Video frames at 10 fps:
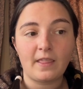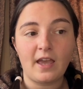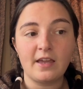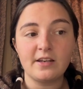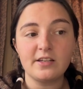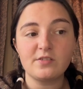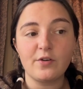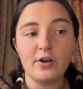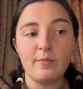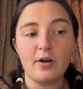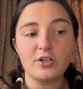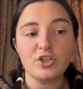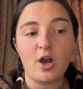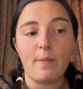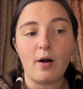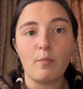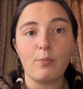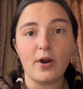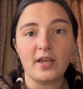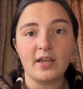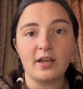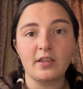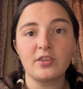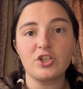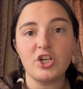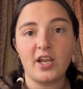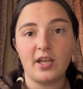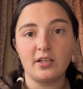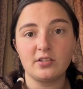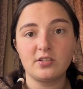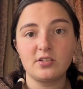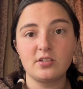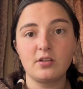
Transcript: And it is very much about breaking the chains